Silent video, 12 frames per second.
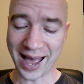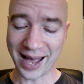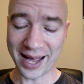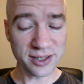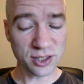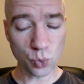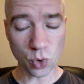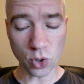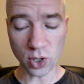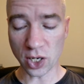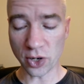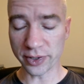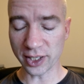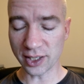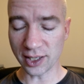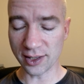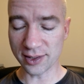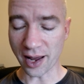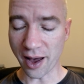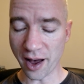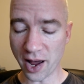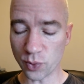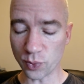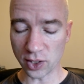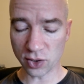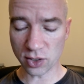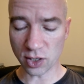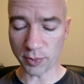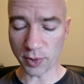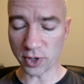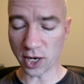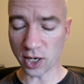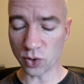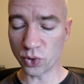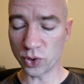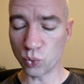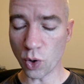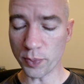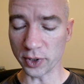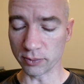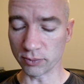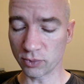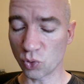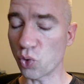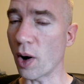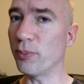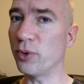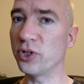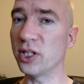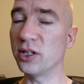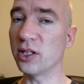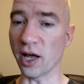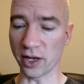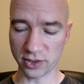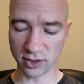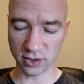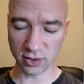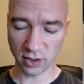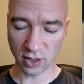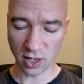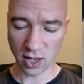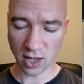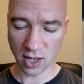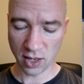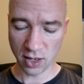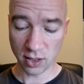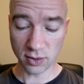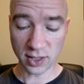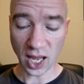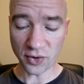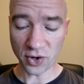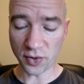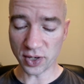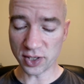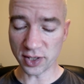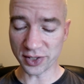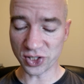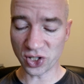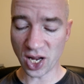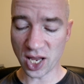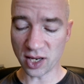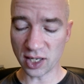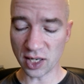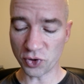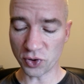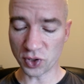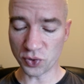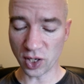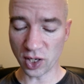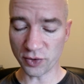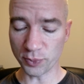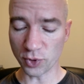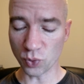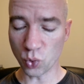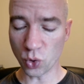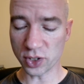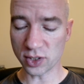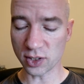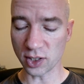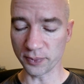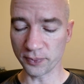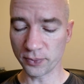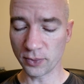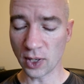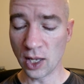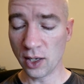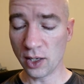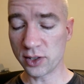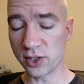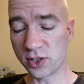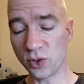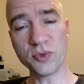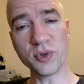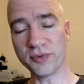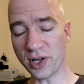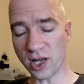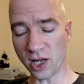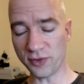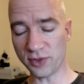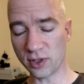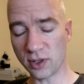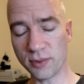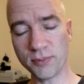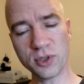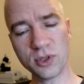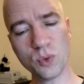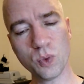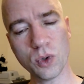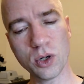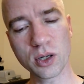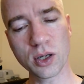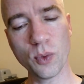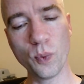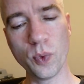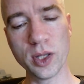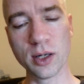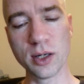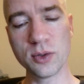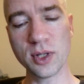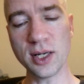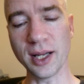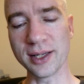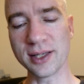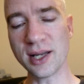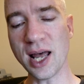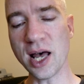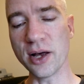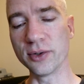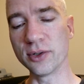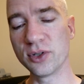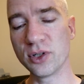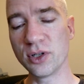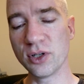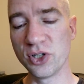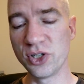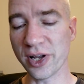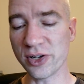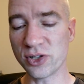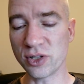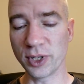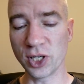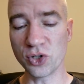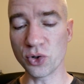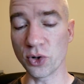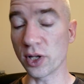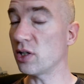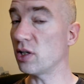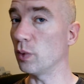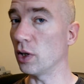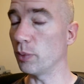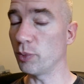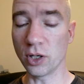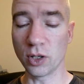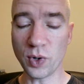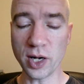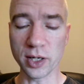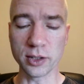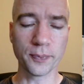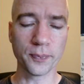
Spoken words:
As you walk along the King's Highway, you come upon an old woman, crumpled in the dust. You carry her into the shade and give her a drink from your water skin. She soon revives, but you walk with her to the next town, just to make sure that she will be all right.